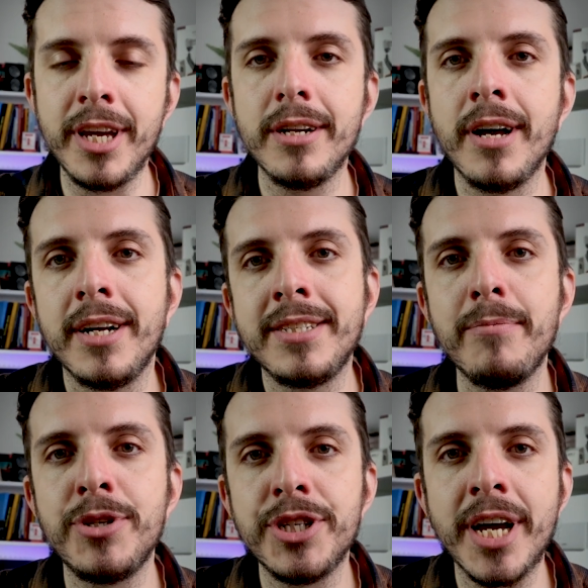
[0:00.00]
the
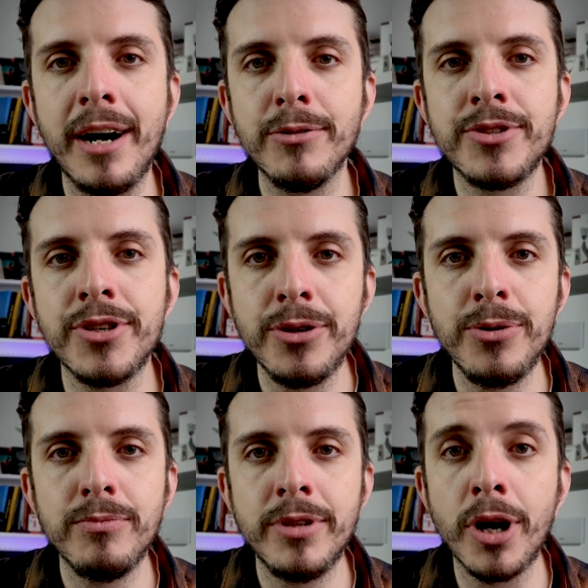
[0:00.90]
temperature down
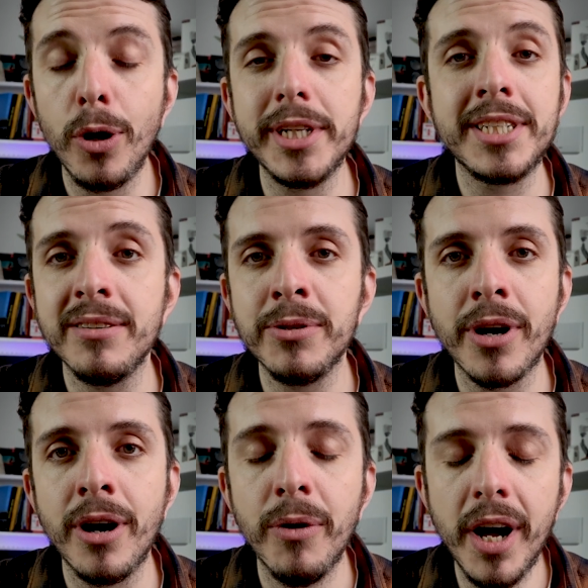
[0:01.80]
to the coldest it will
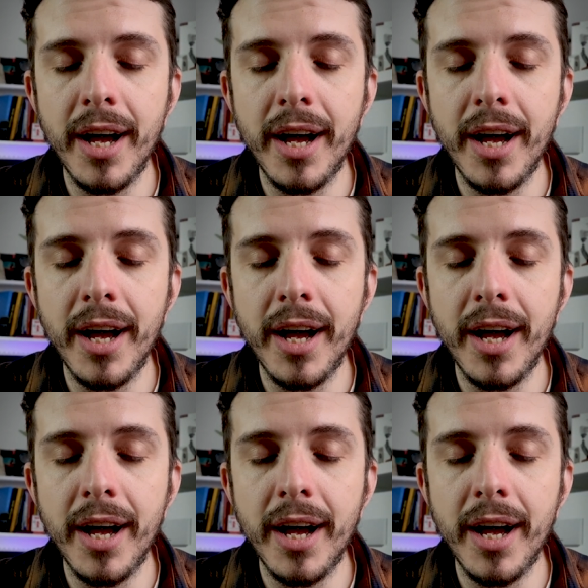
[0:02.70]
go,